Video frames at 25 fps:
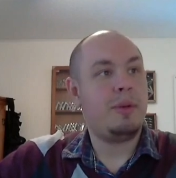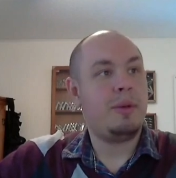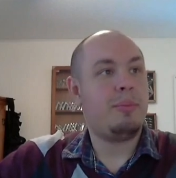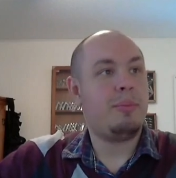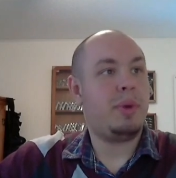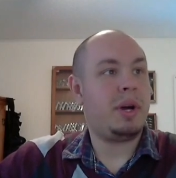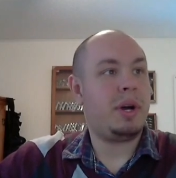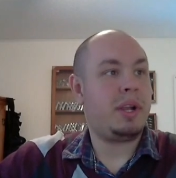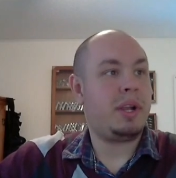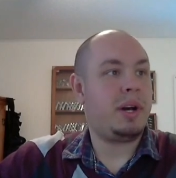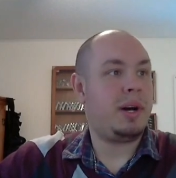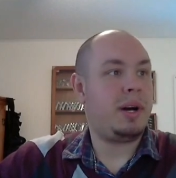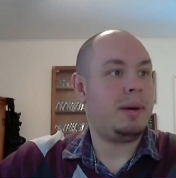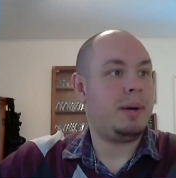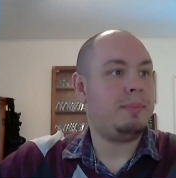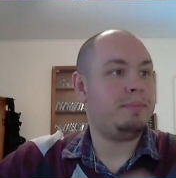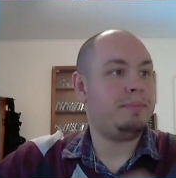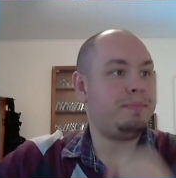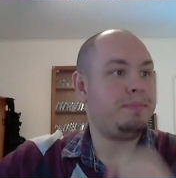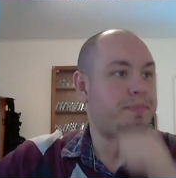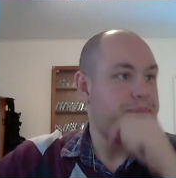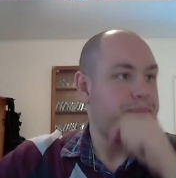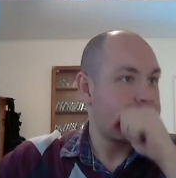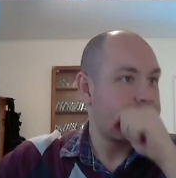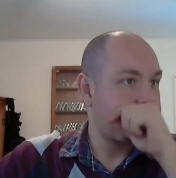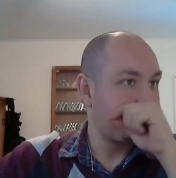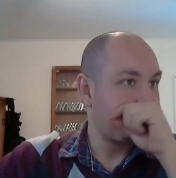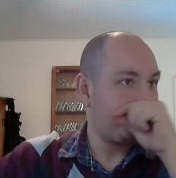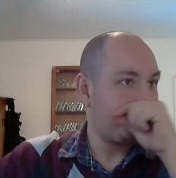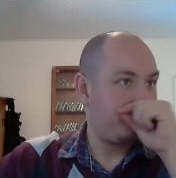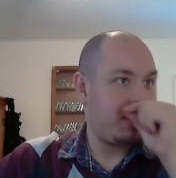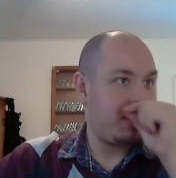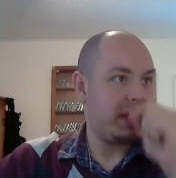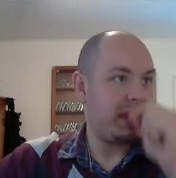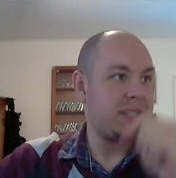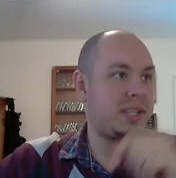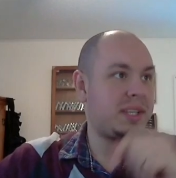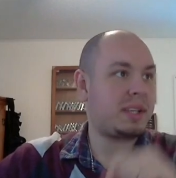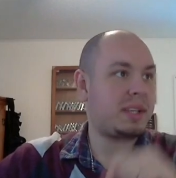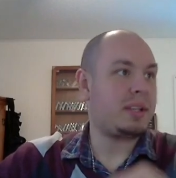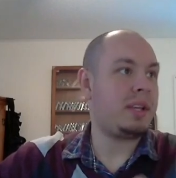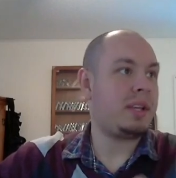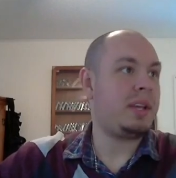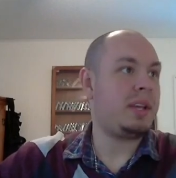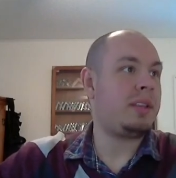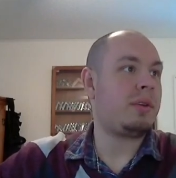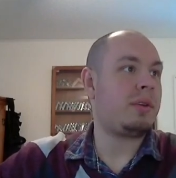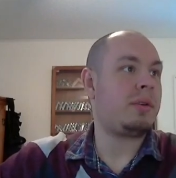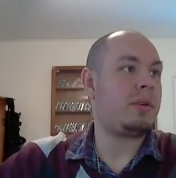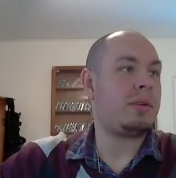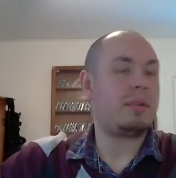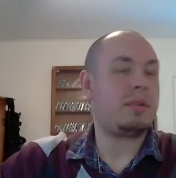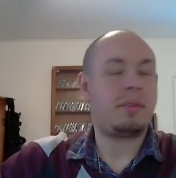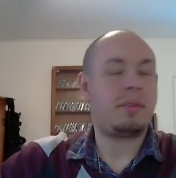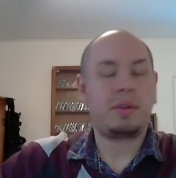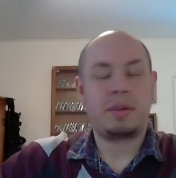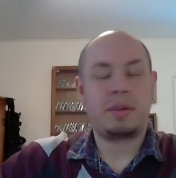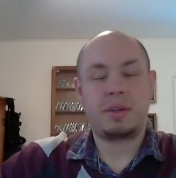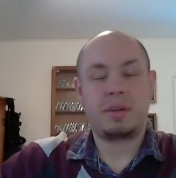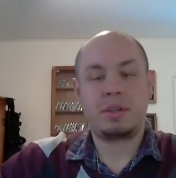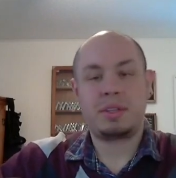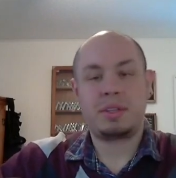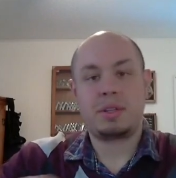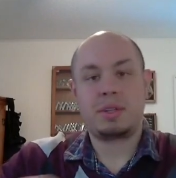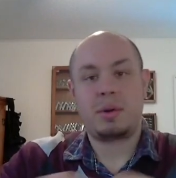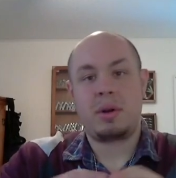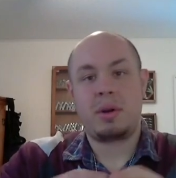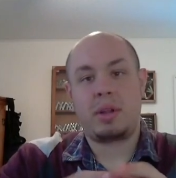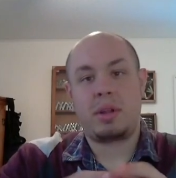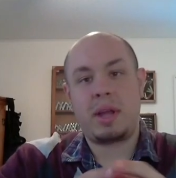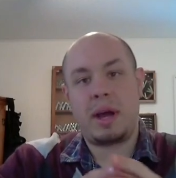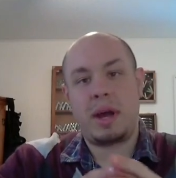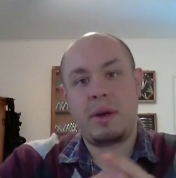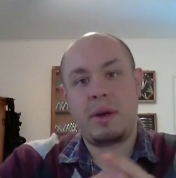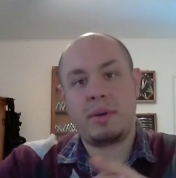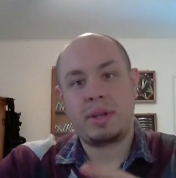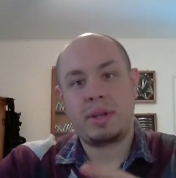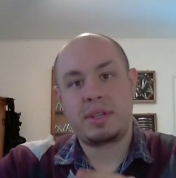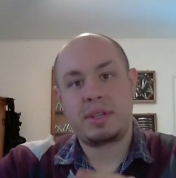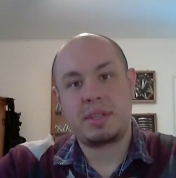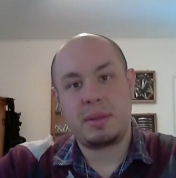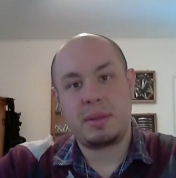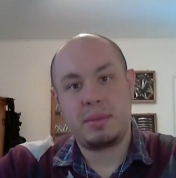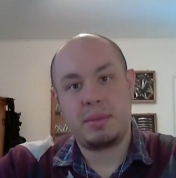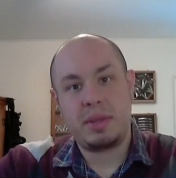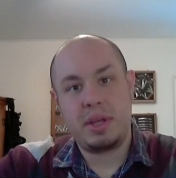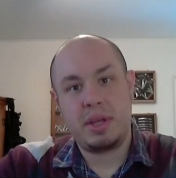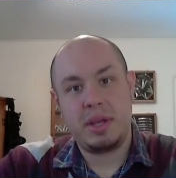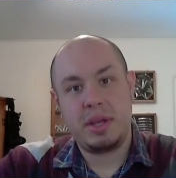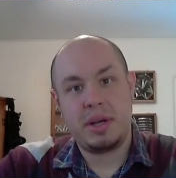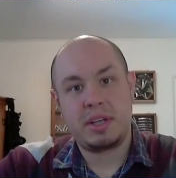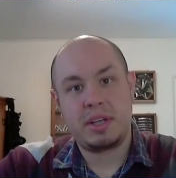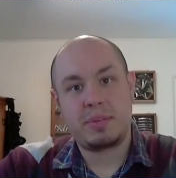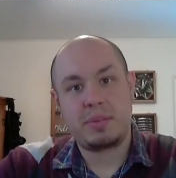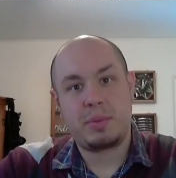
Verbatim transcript: But um, basically, they're they're going to start allowing some of the uh,